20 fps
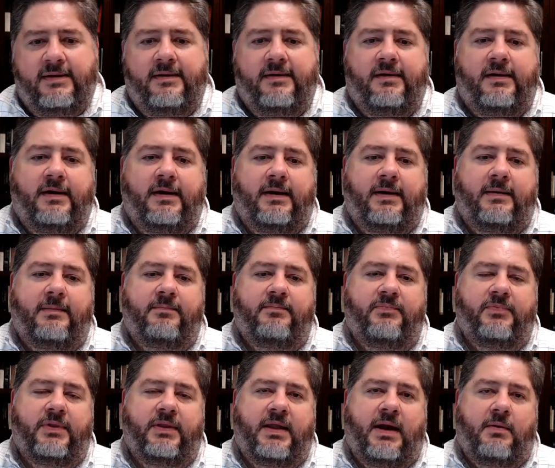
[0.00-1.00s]

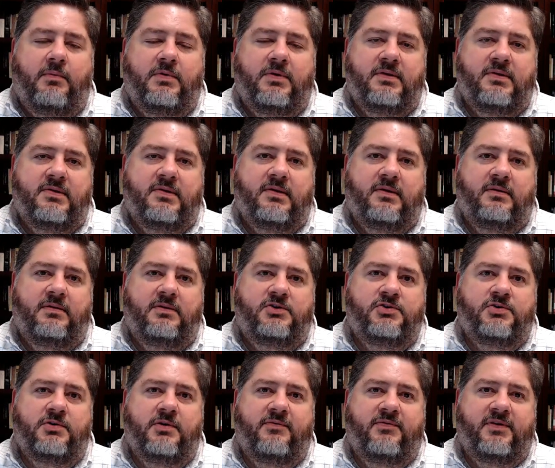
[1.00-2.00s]
Um, that was
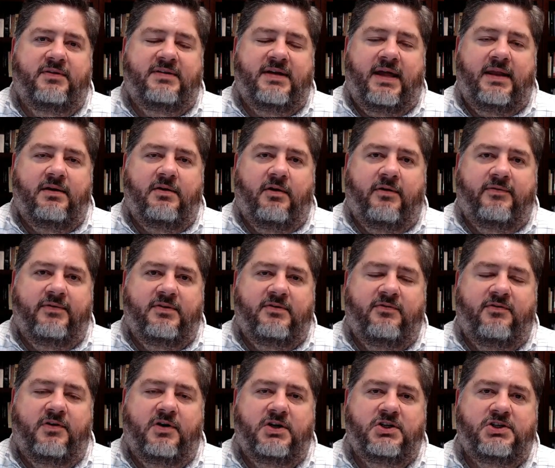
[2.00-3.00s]
true of the tent and all of its
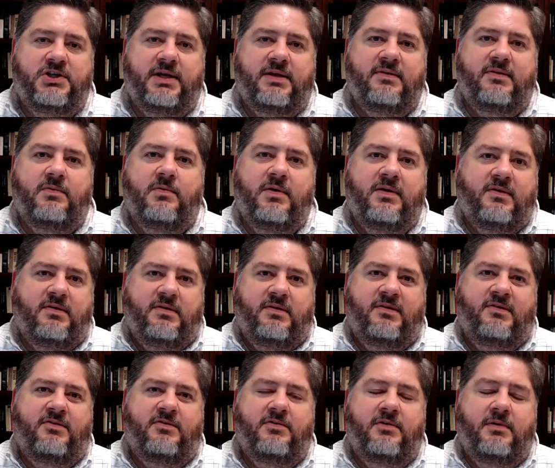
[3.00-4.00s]
furnishings. It wasn't
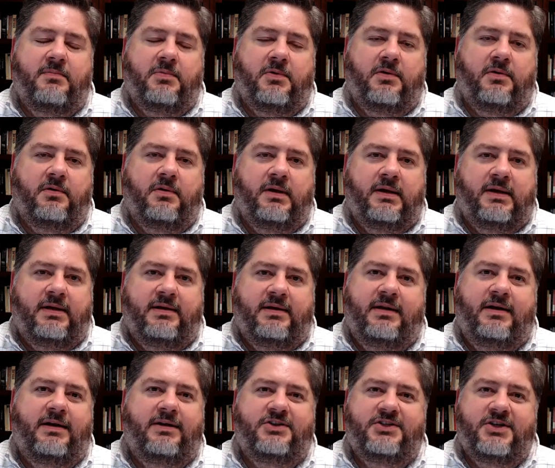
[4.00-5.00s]
suitable
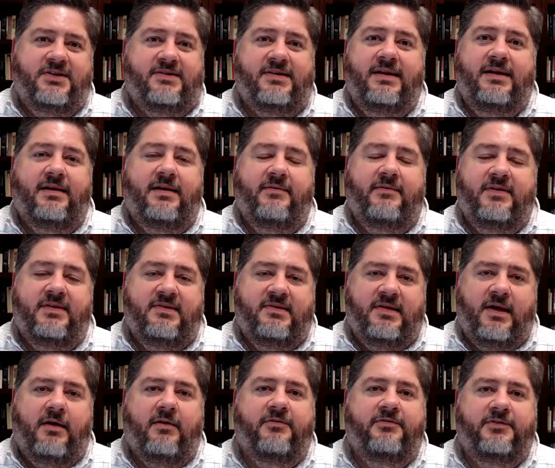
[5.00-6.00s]
in just in and of
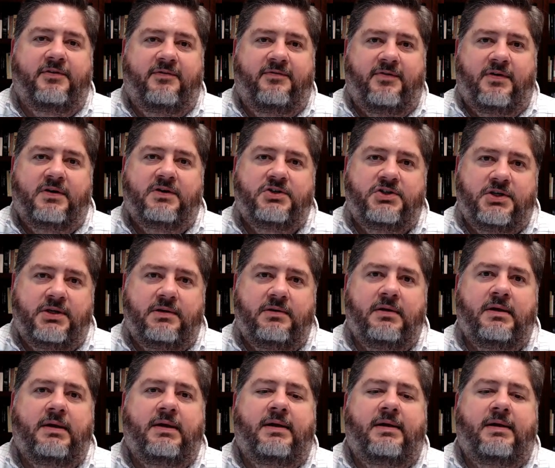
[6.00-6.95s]
itself to function.